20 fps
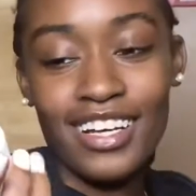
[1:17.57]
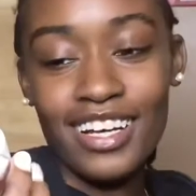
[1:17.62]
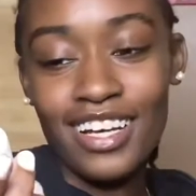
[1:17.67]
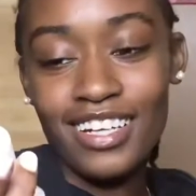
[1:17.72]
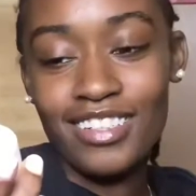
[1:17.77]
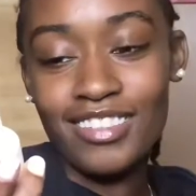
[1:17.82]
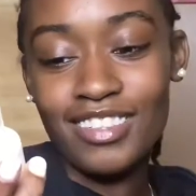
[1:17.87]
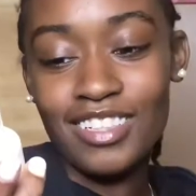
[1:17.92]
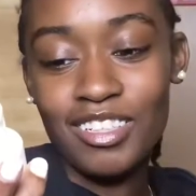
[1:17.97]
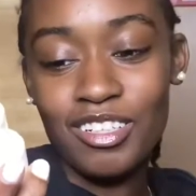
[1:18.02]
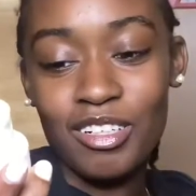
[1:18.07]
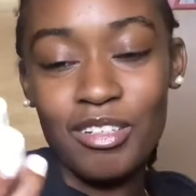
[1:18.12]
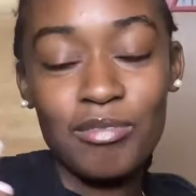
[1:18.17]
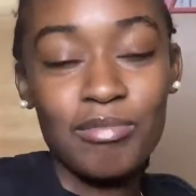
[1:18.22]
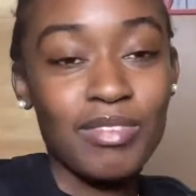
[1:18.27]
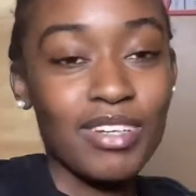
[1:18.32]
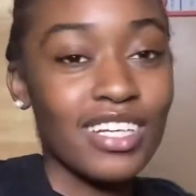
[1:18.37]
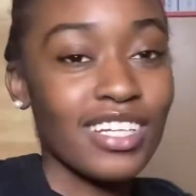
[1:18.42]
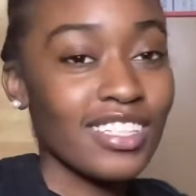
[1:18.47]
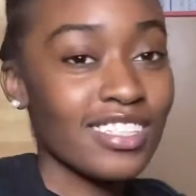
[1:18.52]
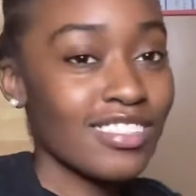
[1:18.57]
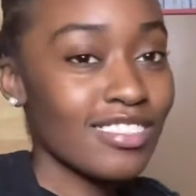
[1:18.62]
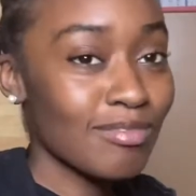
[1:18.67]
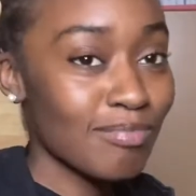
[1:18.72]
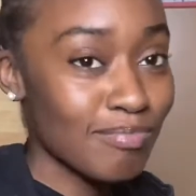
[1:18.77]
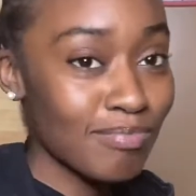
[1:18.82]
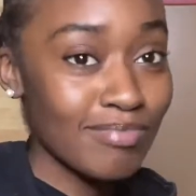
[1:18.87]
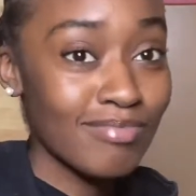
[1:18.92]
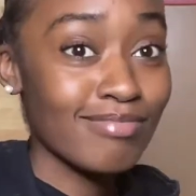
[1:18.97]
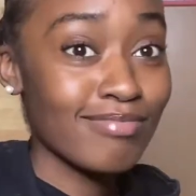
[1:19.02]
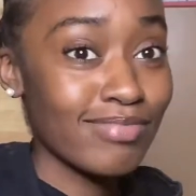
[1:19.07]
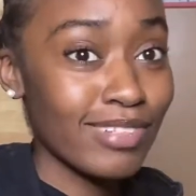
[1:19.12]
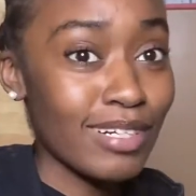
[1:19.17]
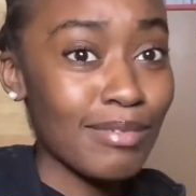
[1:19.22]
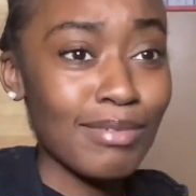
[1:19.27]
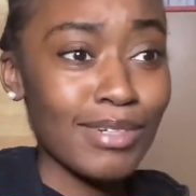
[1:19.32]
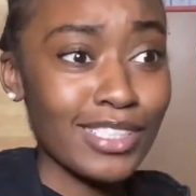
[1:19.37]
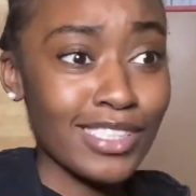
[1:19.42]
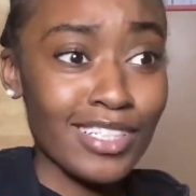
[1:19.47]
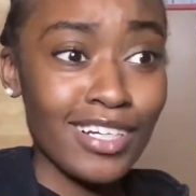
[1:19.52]
I don't know, but it's pretty
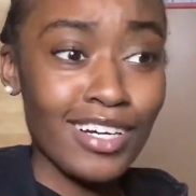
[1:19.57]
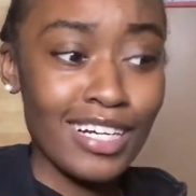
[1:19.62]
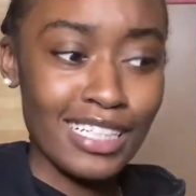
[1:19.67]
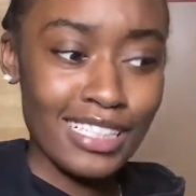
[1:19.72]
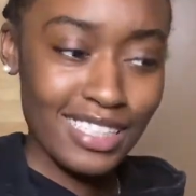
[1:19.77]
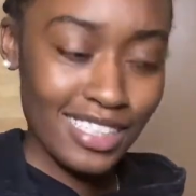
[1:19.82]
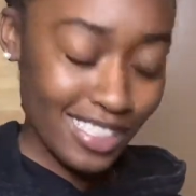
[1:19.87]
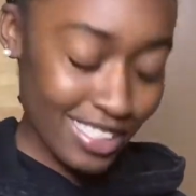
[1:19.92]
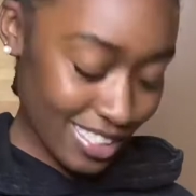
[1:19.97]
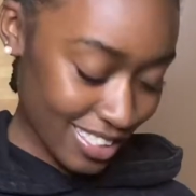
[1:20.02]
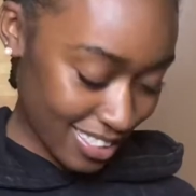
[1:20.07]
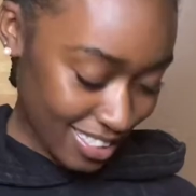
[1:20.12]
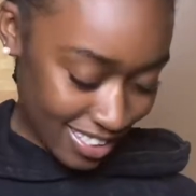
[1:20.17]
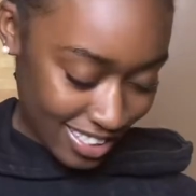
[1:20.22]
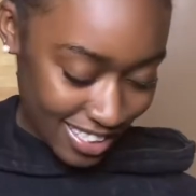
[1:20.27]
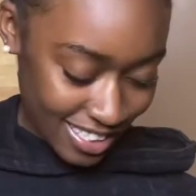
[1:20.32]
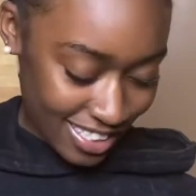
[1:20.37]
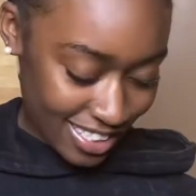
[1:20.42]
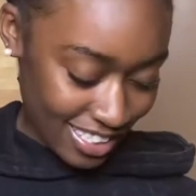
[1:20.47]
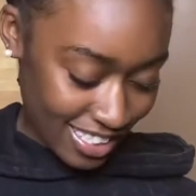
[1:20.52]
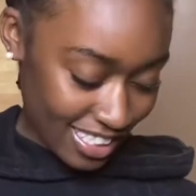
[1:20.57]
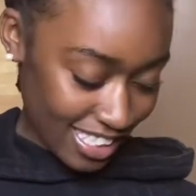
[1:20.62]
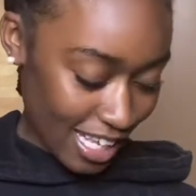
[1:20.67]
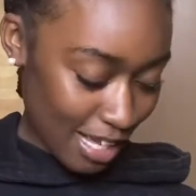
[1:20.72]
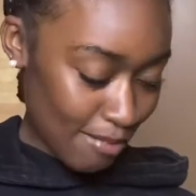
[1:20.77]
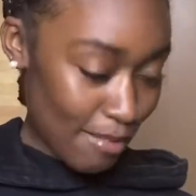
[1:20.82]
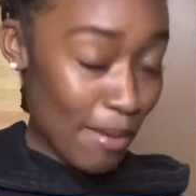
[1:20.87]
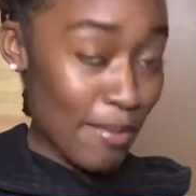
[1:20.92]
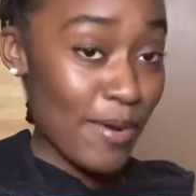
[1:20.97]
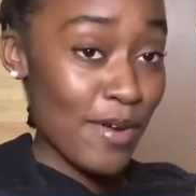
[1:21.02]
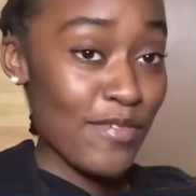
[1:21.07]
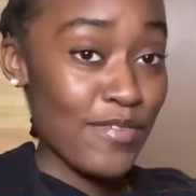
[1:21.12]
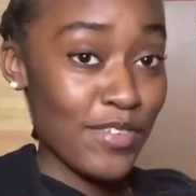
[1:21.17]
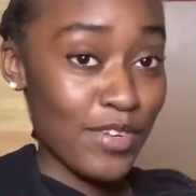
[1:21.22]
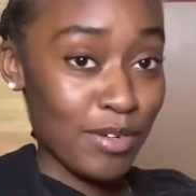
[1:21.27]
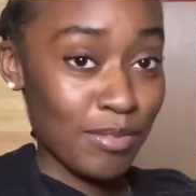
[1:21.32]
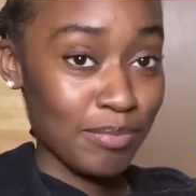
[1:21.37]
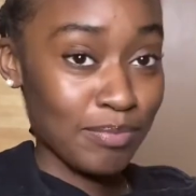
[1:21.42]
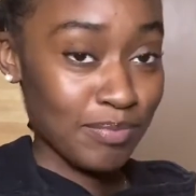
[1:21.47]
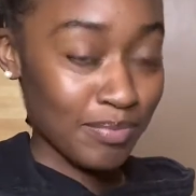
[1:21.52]
much gone. Just like my
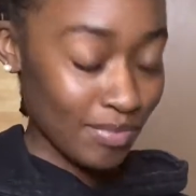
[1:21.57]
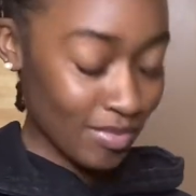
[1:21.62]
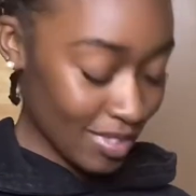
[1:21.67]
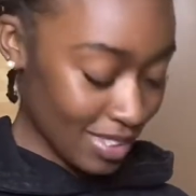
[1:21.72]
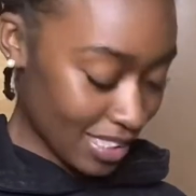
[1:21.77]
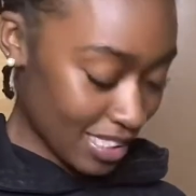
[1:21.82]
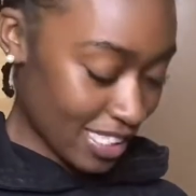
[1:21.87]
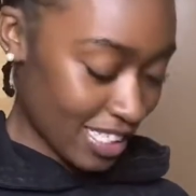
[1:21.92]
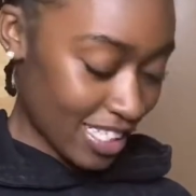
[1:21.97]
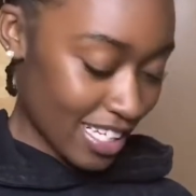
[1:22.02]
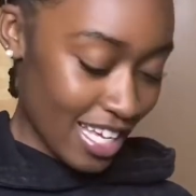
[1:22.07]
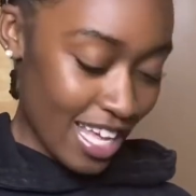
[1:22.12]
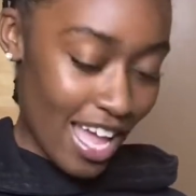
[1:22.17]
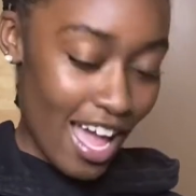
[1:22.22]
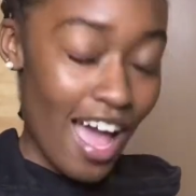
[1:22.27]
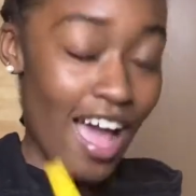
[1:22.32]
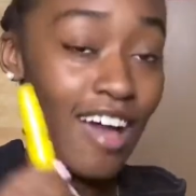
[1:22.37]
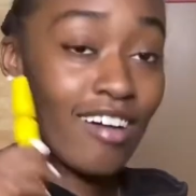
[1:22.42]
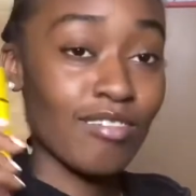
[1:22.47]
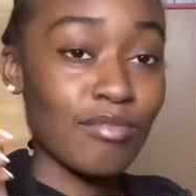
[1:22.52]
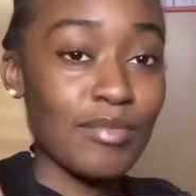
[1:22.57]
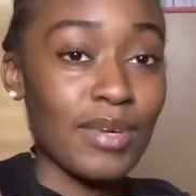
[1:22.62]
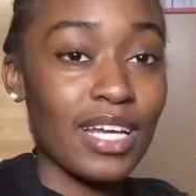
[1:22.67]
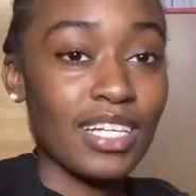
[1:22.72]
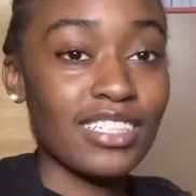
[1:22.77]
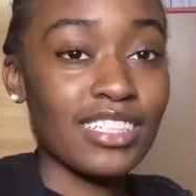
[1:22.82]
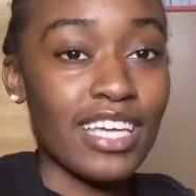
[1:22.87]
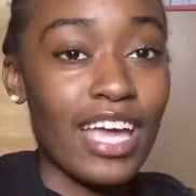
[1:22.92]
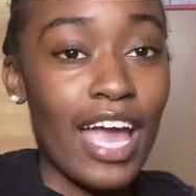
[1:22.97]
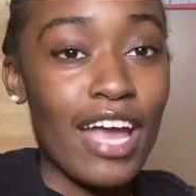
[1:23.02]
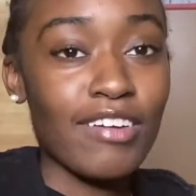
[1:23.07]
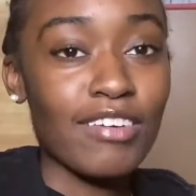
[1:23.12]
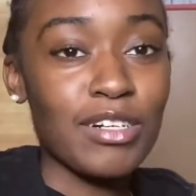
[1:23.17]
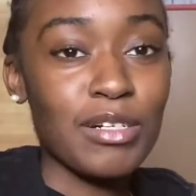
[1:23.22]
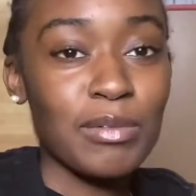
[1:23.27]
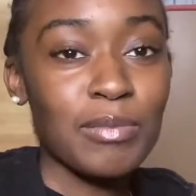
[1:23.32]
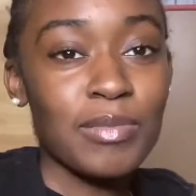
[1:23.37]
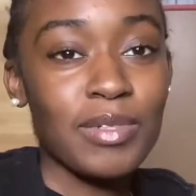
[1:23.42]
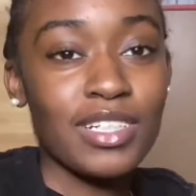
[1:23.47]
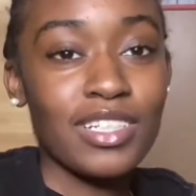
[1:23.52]
perfume. I have
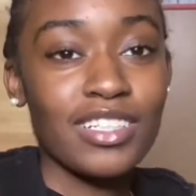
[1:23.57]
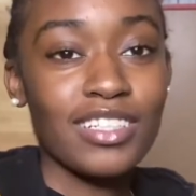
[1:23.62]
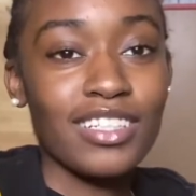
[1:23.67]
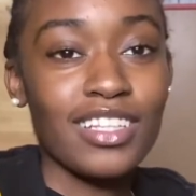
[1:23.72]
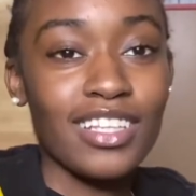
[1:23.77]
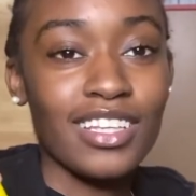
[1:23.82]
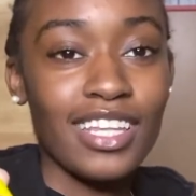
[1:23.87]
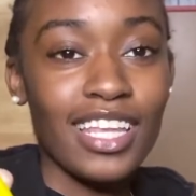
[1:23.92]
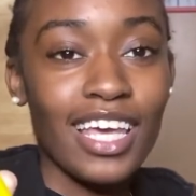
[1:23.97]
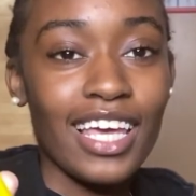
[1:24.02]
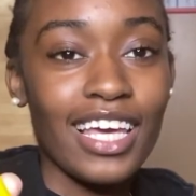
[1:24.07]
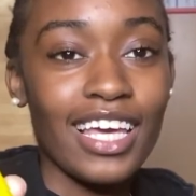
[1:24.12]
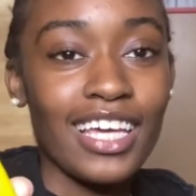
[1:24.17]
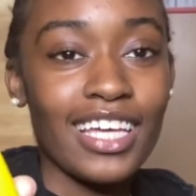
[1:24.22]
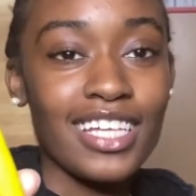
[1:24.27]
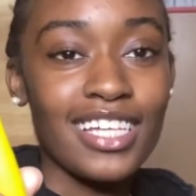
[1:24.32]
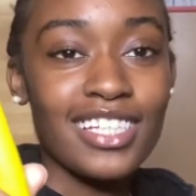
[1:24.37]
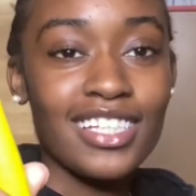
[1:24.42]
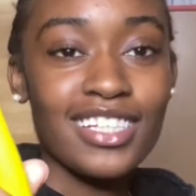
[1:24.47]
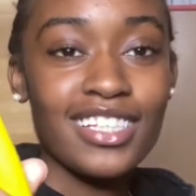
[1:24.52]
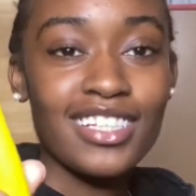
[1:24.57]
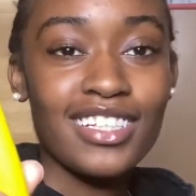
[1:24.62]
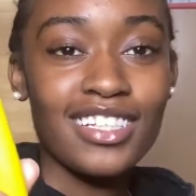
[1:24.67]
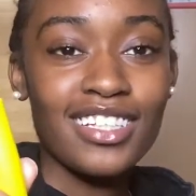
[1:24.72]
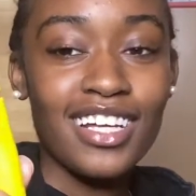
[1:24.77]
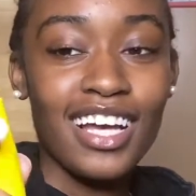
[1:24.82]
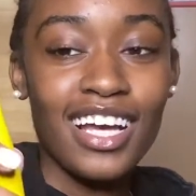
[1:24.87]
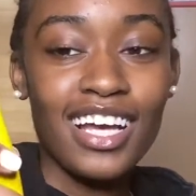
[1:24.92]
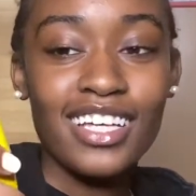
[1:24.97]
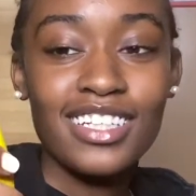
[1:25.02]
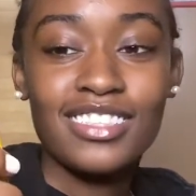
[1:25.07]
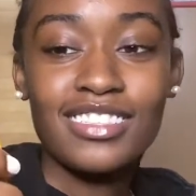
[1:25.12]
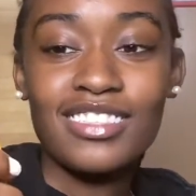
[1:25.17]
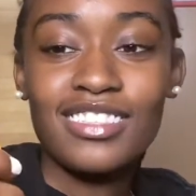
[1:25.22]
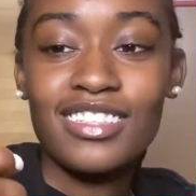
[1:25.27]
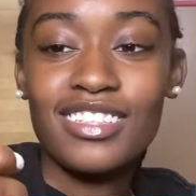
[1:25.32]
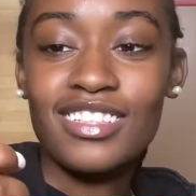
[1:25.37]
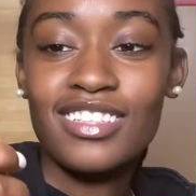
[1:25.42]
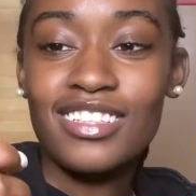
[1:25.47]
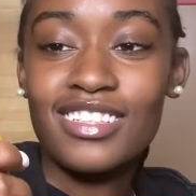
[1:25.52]
mascara, but the thing, I guess
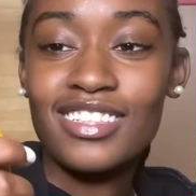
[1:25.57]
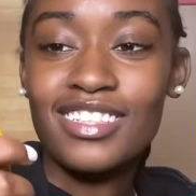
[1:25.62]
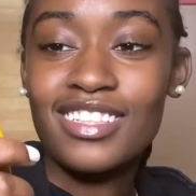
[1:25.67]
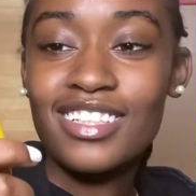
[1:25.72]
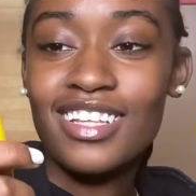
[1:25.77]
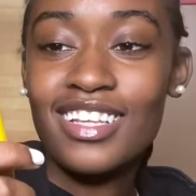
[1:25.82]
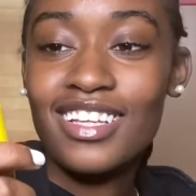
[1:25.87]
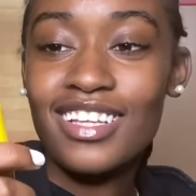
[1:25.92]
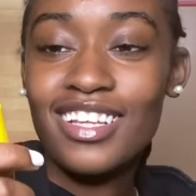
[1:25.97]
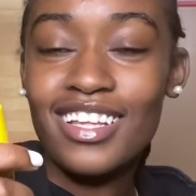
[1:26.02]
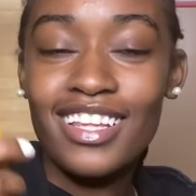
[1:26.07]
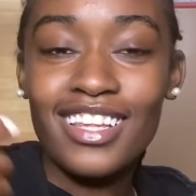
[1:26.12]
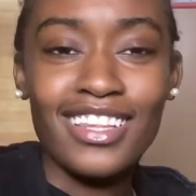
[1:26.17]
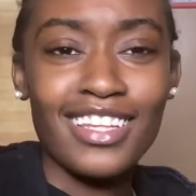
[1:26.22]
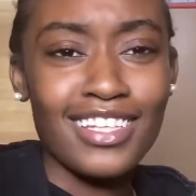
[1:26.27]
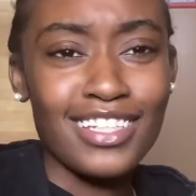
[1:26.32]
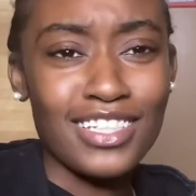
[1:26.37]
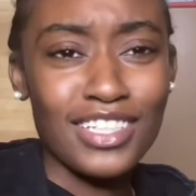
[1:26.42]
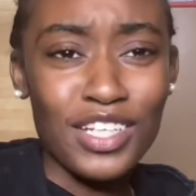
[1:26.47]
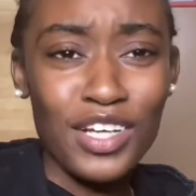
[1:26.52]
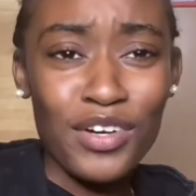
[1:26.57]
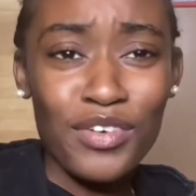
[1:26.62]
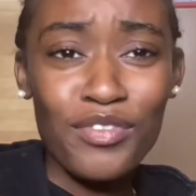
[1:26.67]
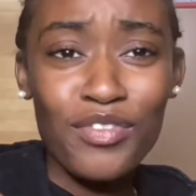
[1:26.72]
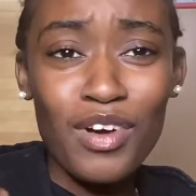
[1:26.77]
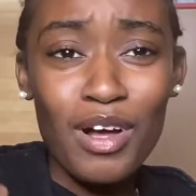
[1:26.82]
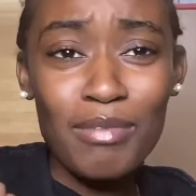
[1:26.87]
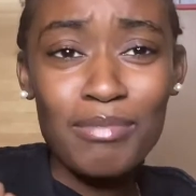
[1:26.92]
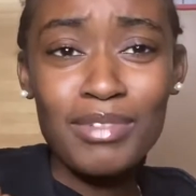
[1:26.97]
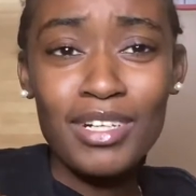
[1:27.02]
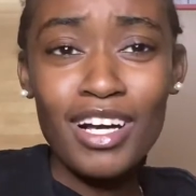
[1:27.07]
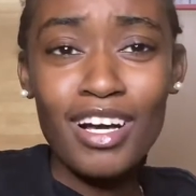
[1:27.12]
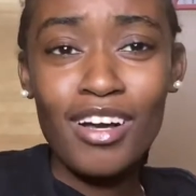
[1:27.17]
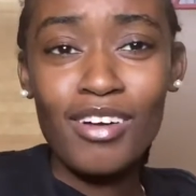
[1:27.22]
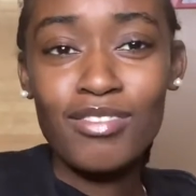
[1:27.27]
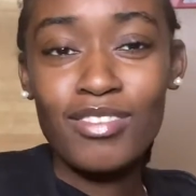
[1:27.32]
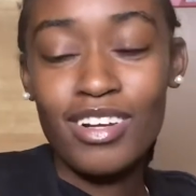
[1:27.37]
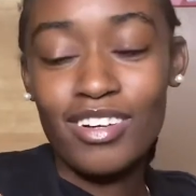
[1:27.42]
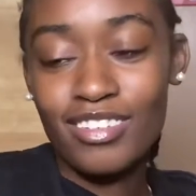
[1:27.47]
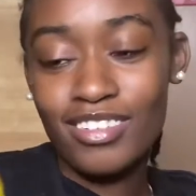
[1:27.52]
the stuff rubbed off.
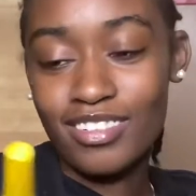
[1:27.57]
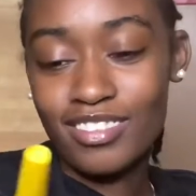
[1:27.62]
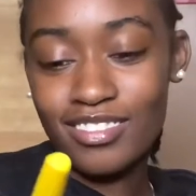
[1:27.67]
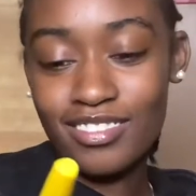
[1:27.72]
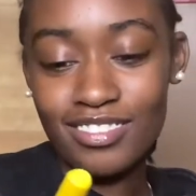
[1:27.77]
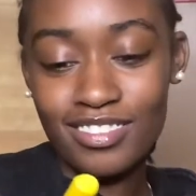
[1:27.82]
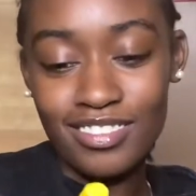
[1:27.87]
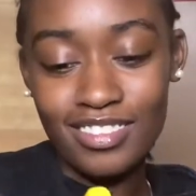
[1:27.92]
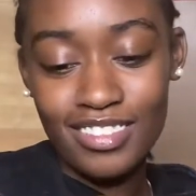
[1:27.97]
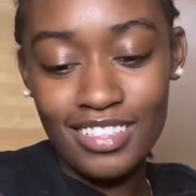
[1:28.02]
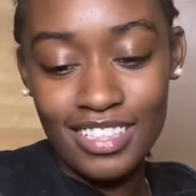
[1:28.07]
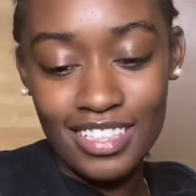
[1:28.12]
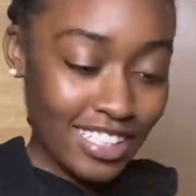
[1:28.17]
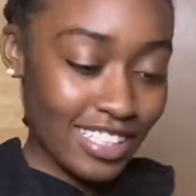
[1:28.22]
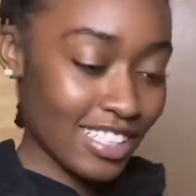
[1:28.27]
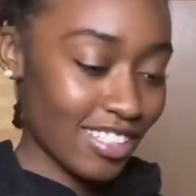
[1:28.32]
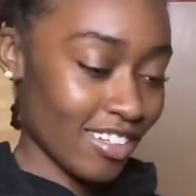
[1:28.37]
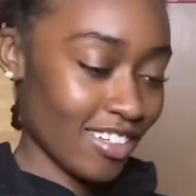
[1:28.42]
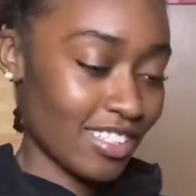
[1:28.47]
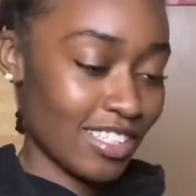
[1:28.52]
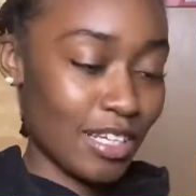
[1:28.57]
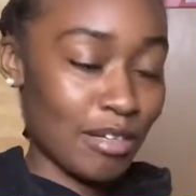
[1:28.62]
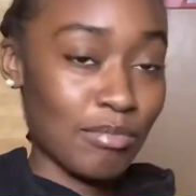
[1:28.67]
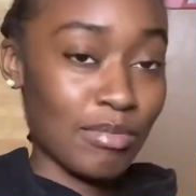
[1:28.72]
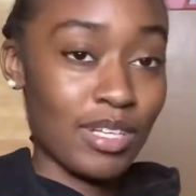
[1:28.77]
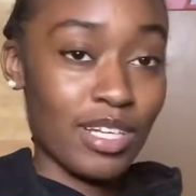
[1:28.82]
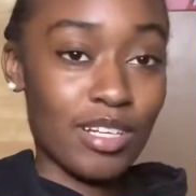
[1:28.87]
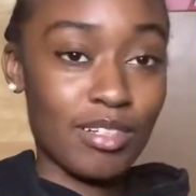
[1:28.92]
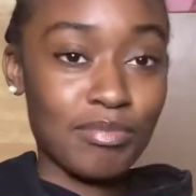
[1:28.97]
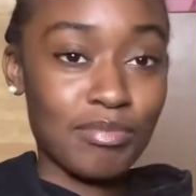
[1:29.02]
I don't know. Still the same thing.